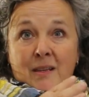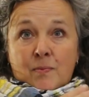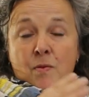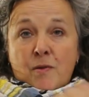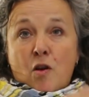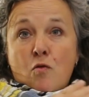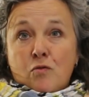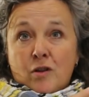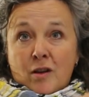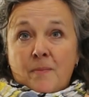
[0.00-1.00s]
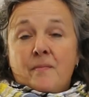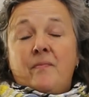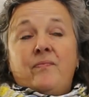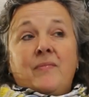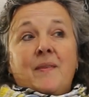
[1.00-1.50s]
probably older
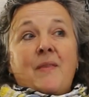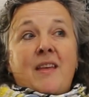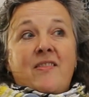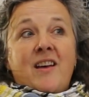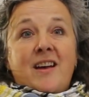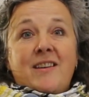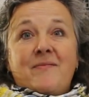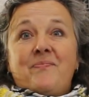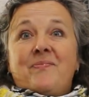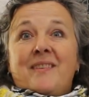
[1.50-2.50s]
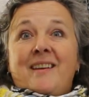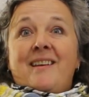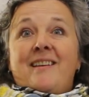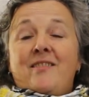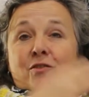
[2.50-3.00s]
than
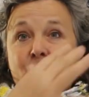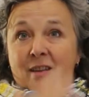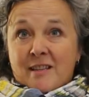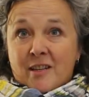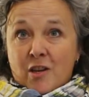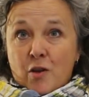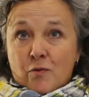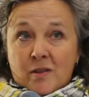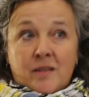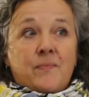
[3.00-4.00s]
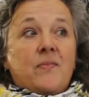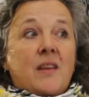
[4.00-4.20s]
the Jurassic coast,